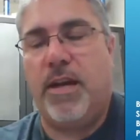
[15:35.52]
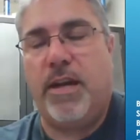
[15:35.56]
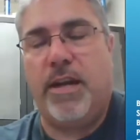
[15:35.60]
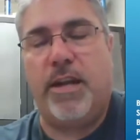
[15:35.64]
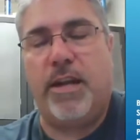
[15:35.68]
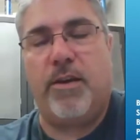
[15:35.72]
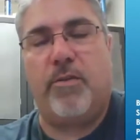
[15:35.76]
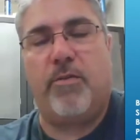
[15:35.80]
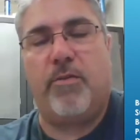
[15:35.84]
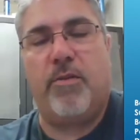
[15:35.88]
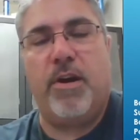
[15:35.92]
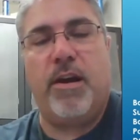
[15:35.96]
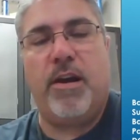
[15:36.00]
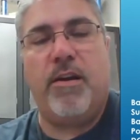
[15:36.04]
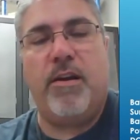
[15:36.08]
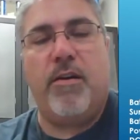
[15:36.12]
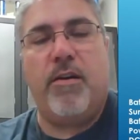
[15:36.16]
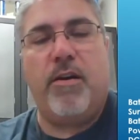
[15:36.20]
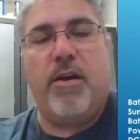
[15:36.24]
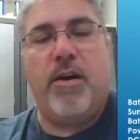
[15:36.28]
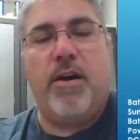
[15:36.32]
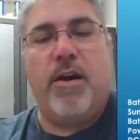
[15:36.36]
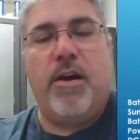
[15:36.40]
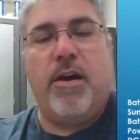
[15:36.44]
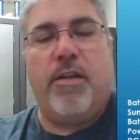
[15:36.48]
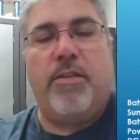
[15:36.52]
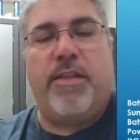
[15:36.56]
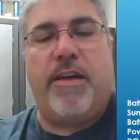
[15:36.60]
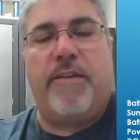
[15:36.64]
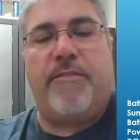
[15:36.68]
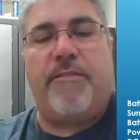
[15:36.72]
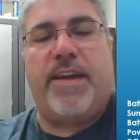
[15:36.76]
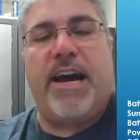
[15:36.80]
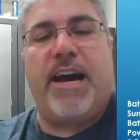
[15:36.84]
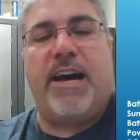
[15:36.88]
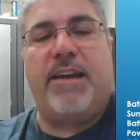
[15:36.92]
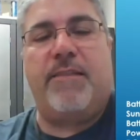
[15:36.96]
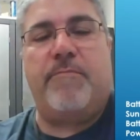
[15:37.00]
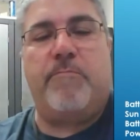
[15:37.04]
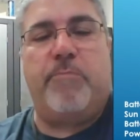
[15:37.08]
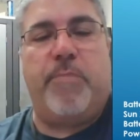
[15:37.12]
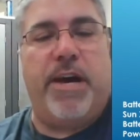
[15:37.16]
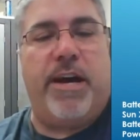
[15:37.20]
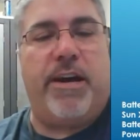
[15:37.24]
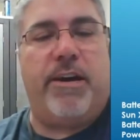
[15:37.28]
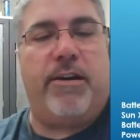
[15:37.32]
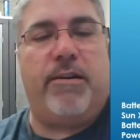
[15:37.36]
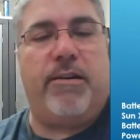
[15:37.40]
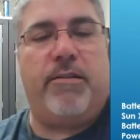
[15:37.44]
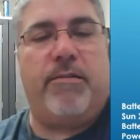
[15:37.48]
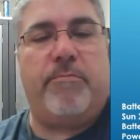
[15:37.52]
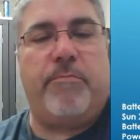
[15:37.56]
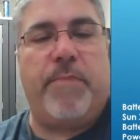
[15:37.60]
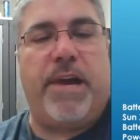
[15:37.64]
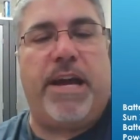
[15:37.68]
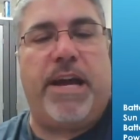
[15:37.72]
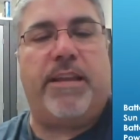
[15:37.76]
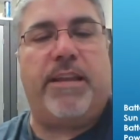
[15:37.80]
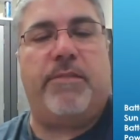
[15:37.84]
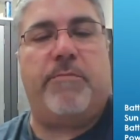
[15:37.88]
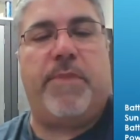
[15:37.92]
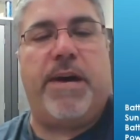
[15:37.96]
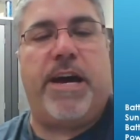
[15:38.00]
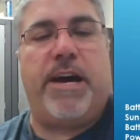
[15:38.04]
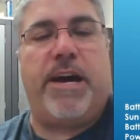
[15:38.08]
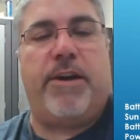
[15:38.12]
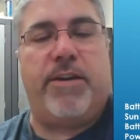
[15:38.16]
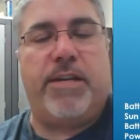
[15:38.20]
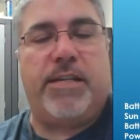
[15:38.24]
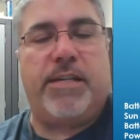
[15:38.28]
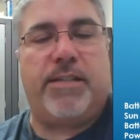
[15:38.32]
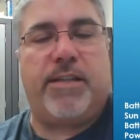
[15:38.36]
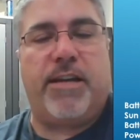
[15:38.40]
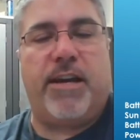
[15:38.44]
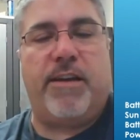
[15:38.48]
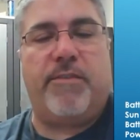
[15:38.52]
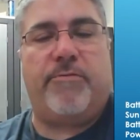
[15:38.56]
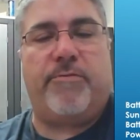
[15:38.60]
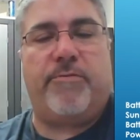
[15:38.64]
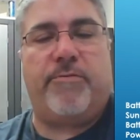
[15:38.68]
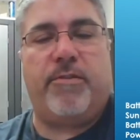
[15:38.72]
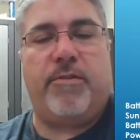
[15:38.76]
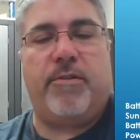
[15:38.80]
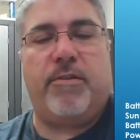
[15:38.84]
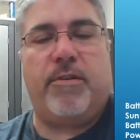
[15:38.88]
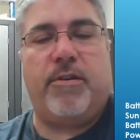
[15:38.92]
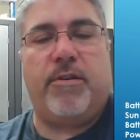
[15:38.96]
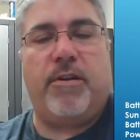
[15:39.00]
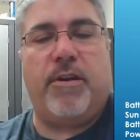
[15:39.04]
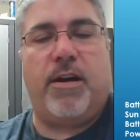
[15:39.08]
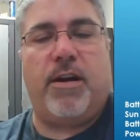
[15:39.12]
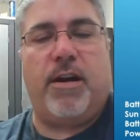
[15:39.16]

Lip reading: You know, they've gotten better making the batteries safer.